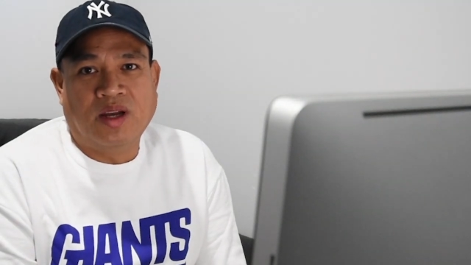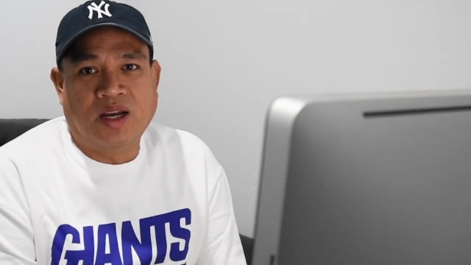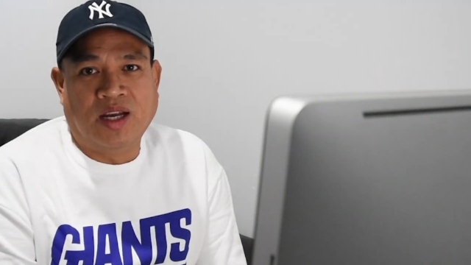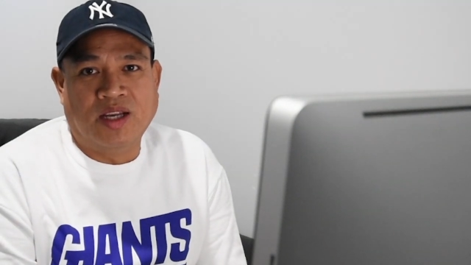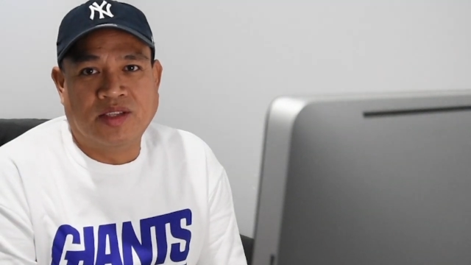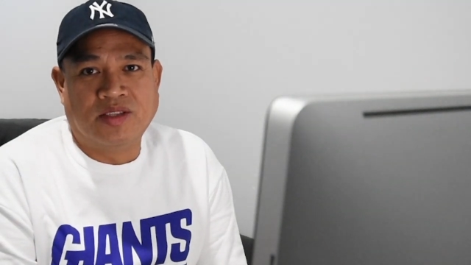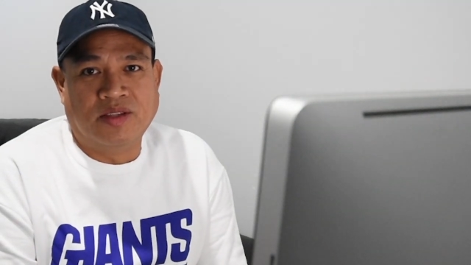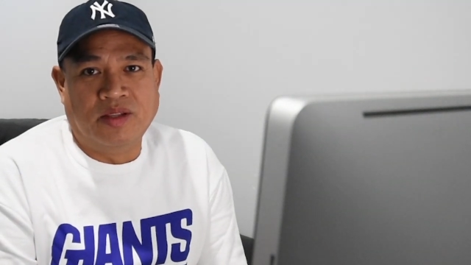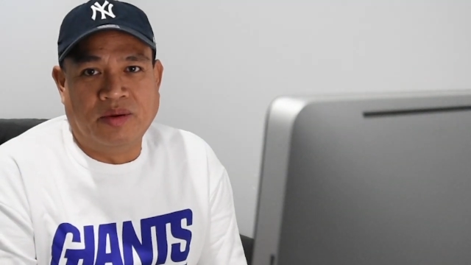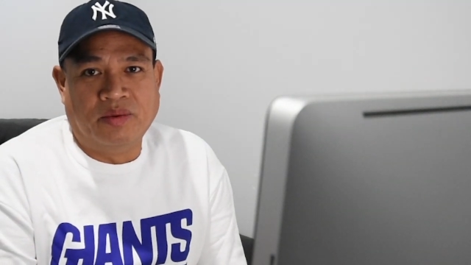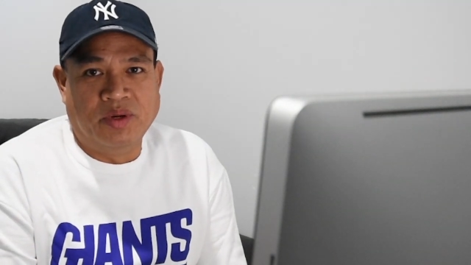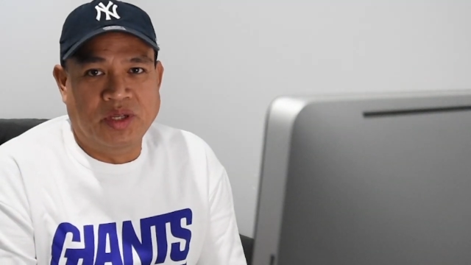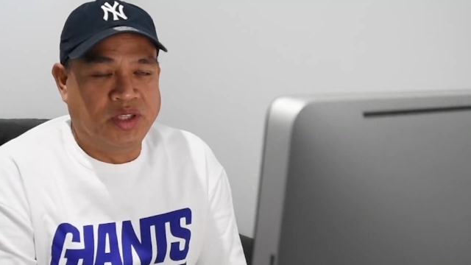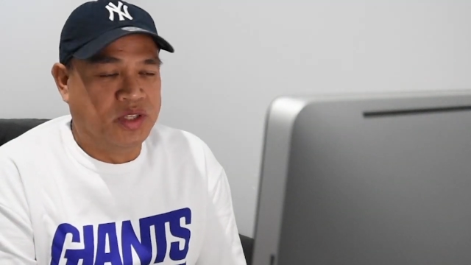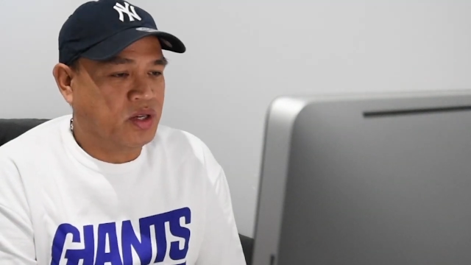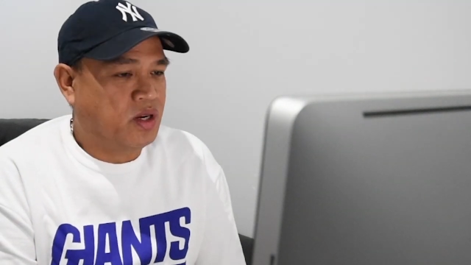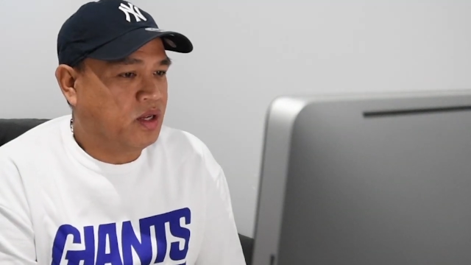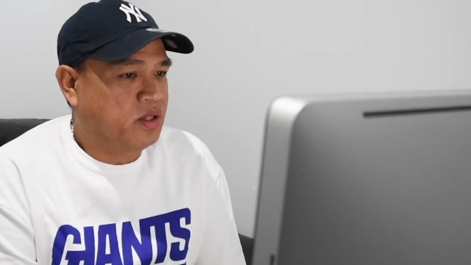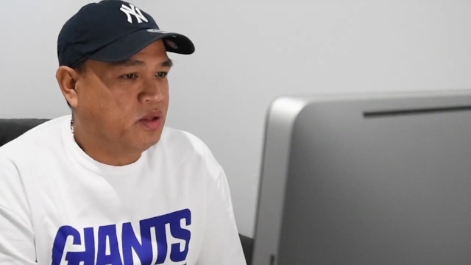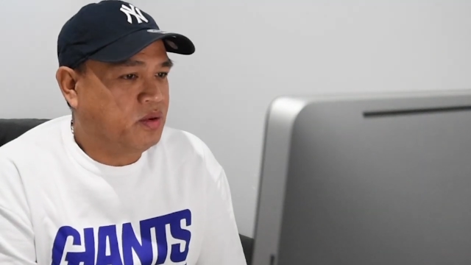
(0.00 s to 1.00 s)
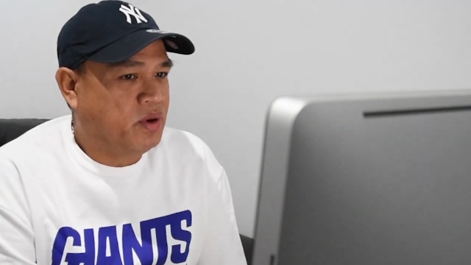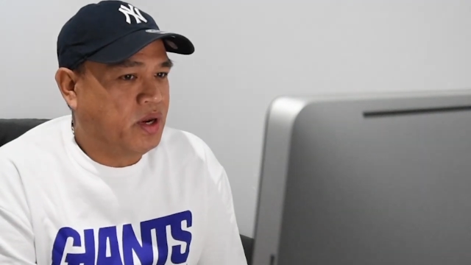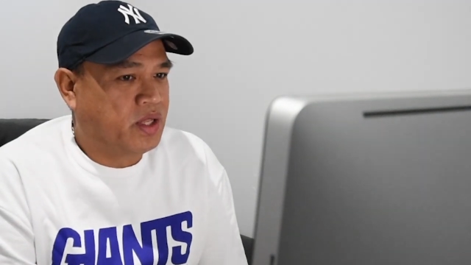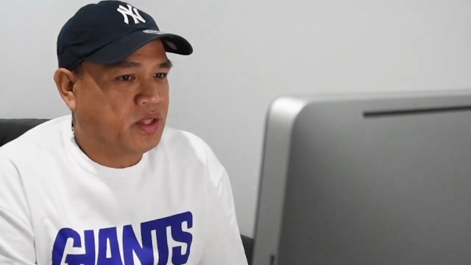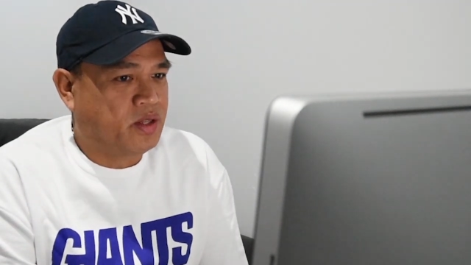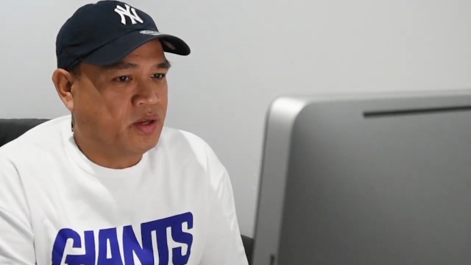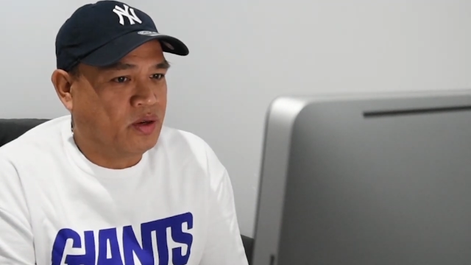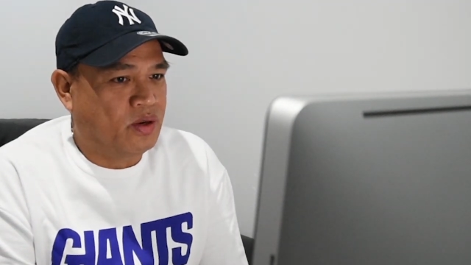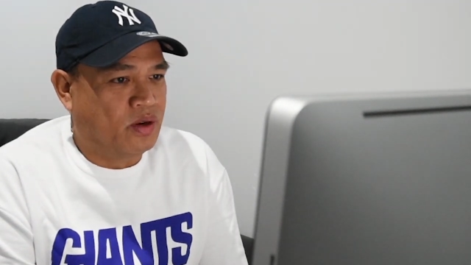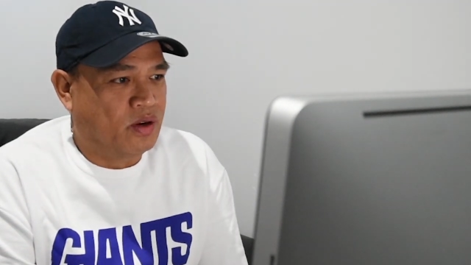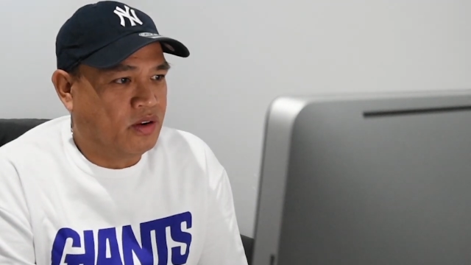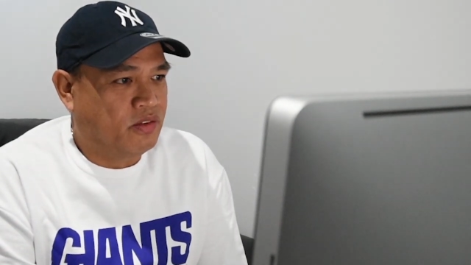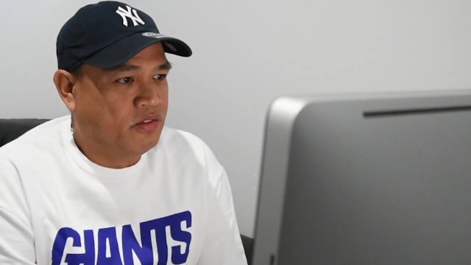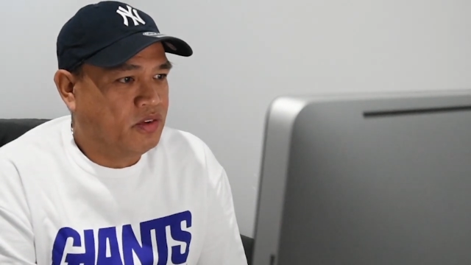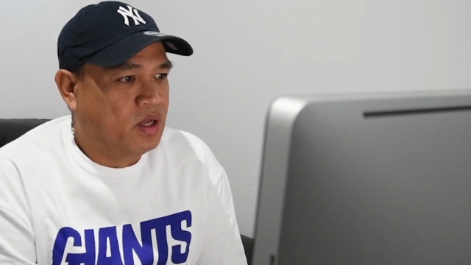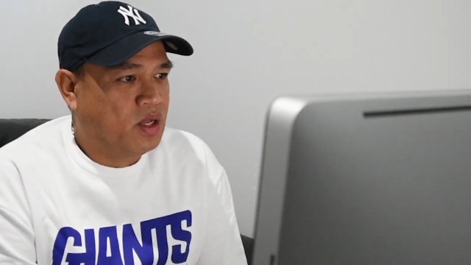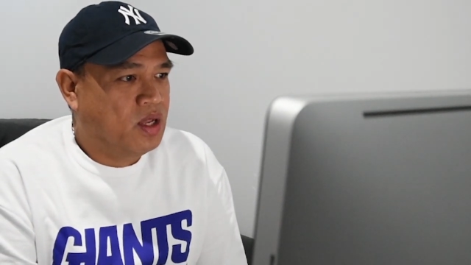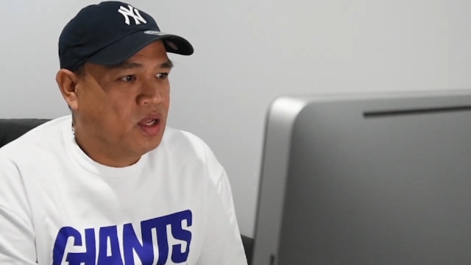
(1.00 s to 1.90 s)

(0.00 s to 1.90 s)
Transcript: as the regional director of